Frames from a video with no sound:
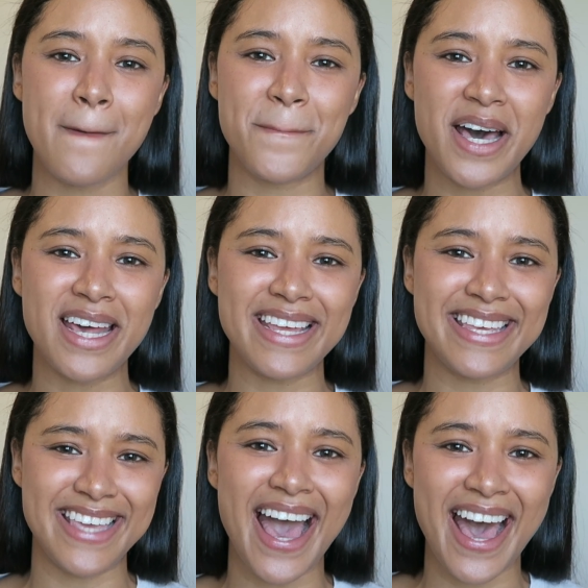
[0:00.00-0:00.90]
But
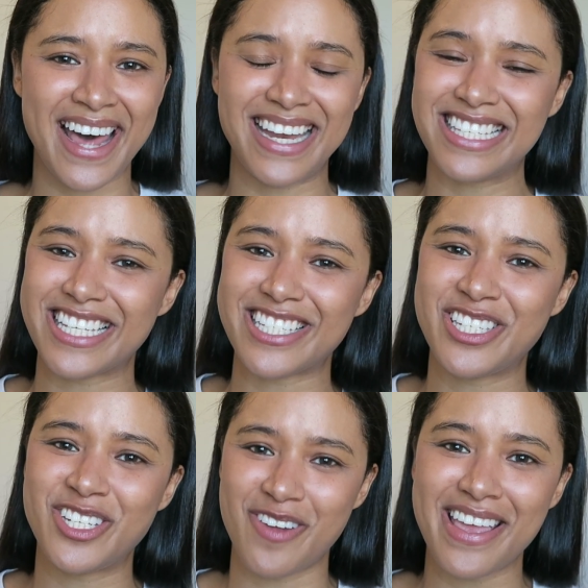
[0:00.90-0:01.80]
yeah, let's get
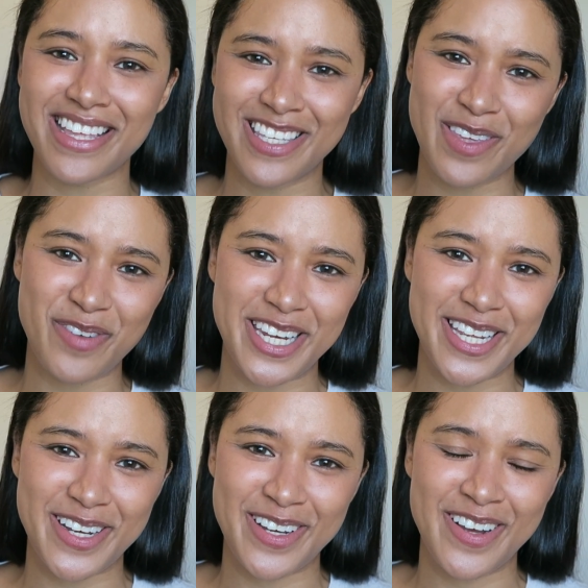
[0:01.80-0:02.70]
straight into the
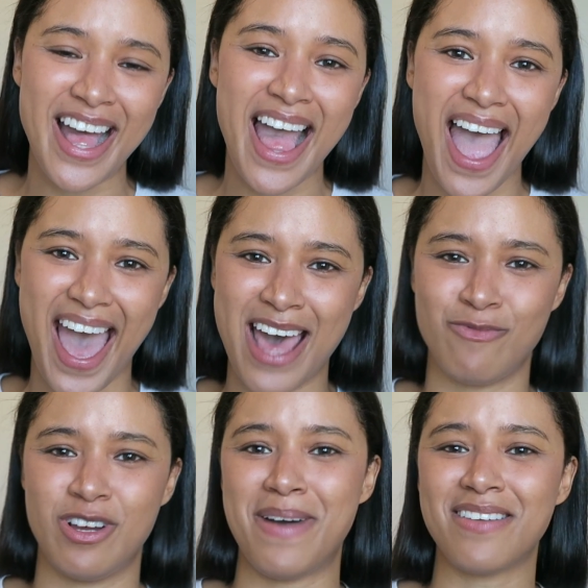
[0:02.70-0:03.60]
video,
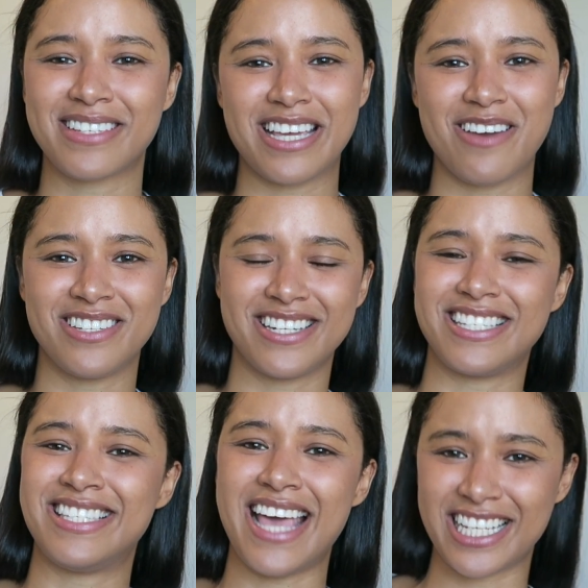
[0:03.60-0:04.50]
and we're about to go into the
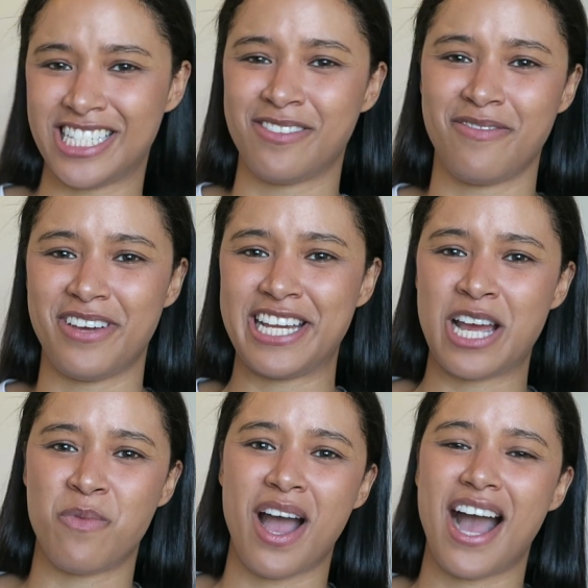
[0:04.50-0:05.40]
section of the
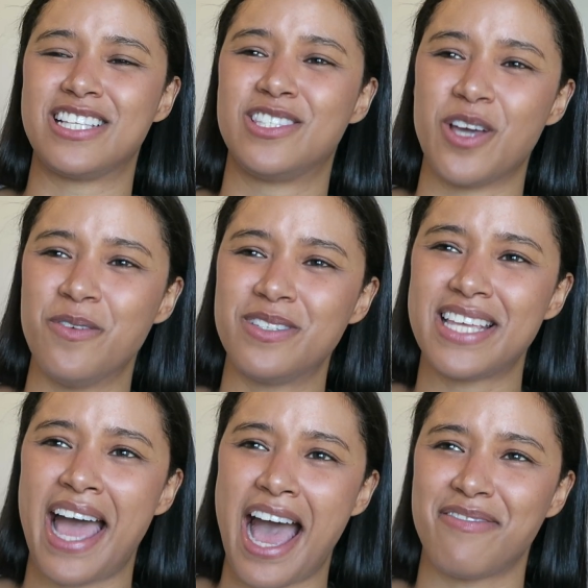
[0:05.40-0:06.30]
video where I don't
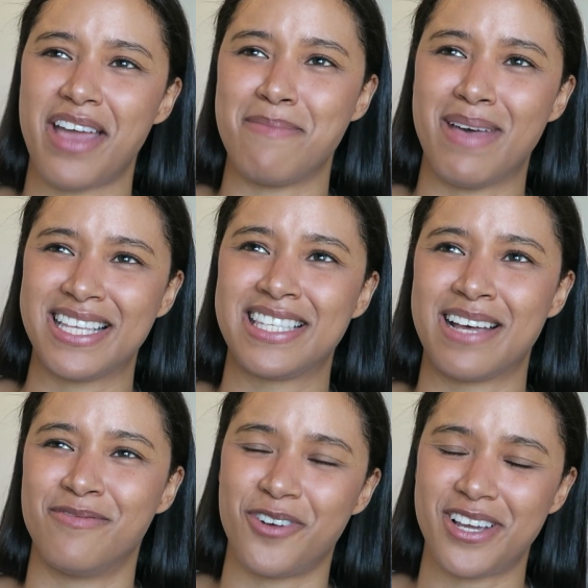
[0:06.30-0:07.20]
have a messed
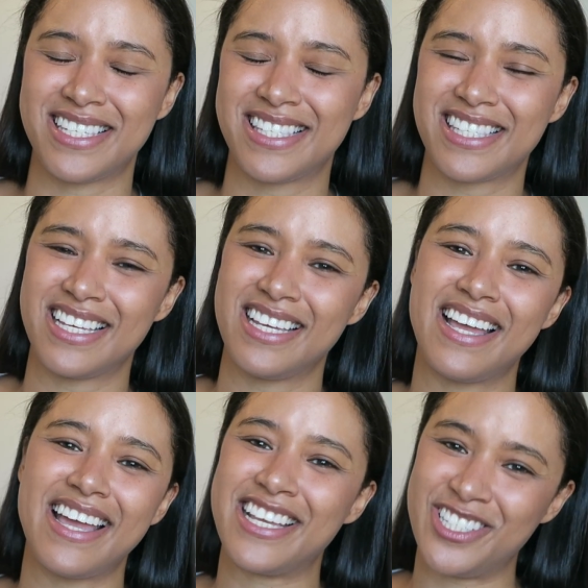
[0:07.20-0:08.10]
up voice.
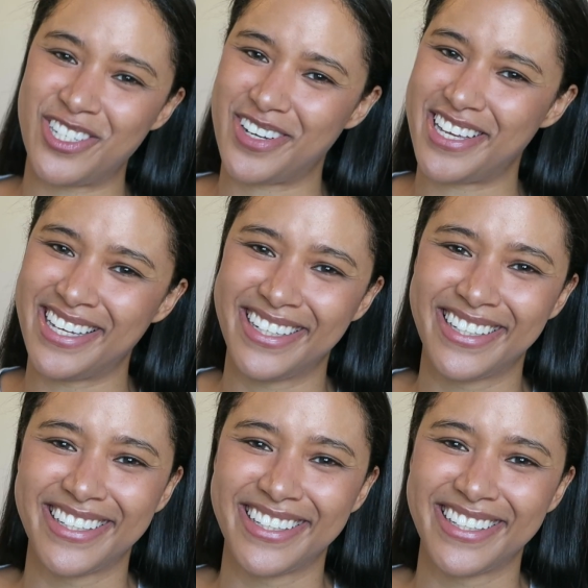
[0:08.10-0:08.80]
Enjoy.